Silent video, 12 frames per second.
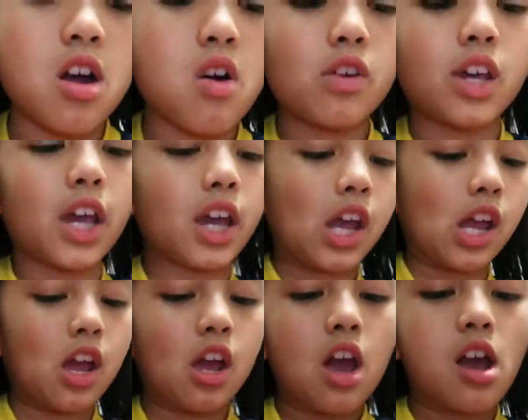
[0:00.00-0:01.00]

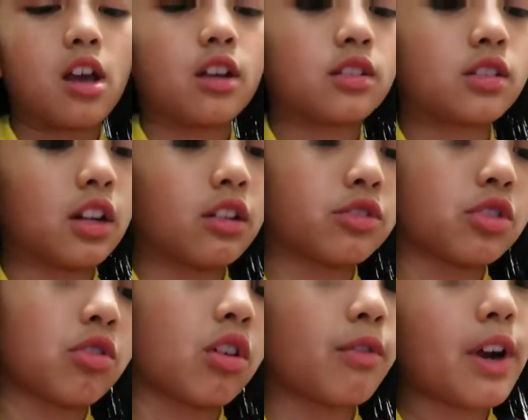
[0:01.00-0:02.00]
Okay, Zelled
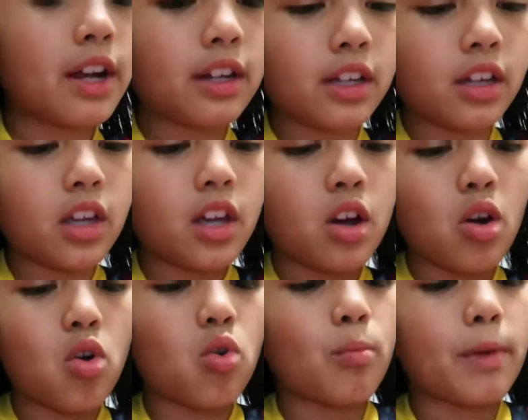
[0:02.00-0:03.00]
you already.
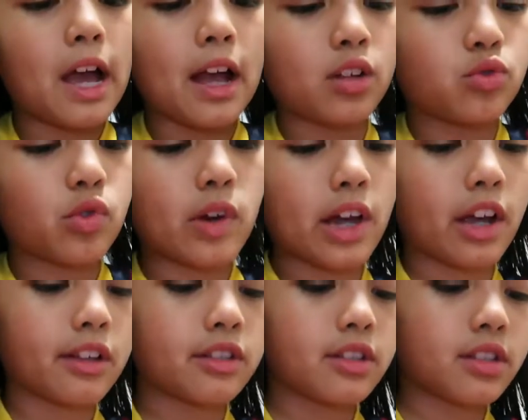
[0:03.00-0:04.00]
Home
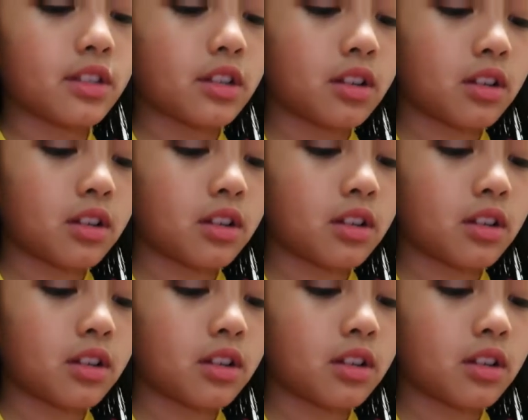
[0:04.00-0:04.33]
address.